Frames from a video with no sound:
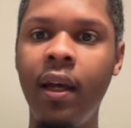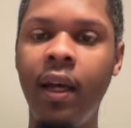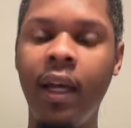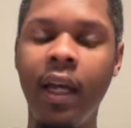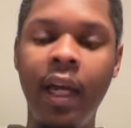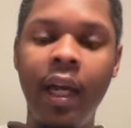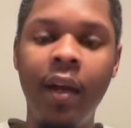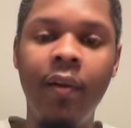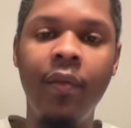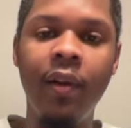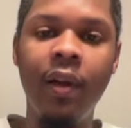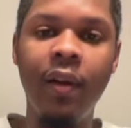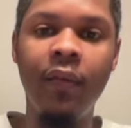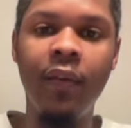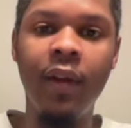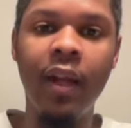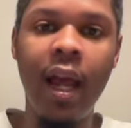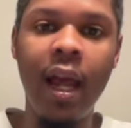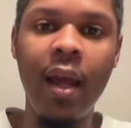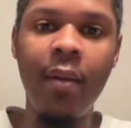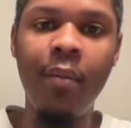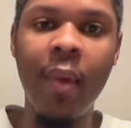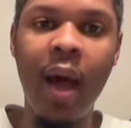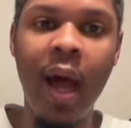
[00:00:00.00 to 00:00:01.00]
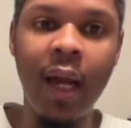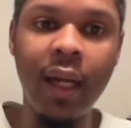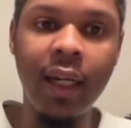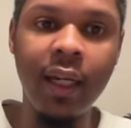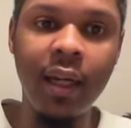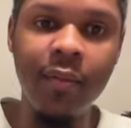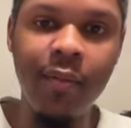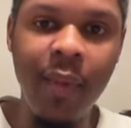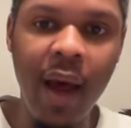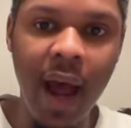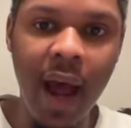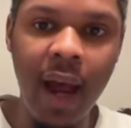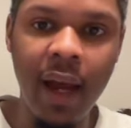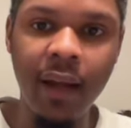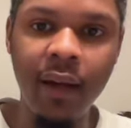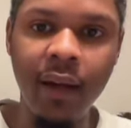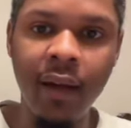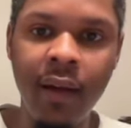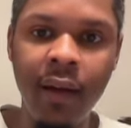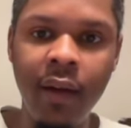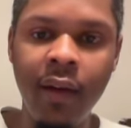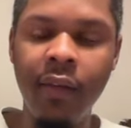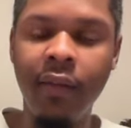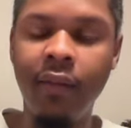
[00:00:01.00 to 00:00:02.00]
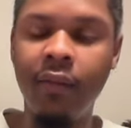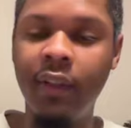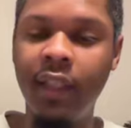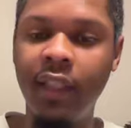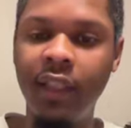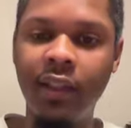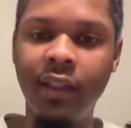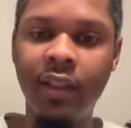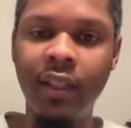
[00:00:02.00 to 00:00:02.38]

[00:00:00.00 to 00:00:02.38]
Even if it ain't back to back, this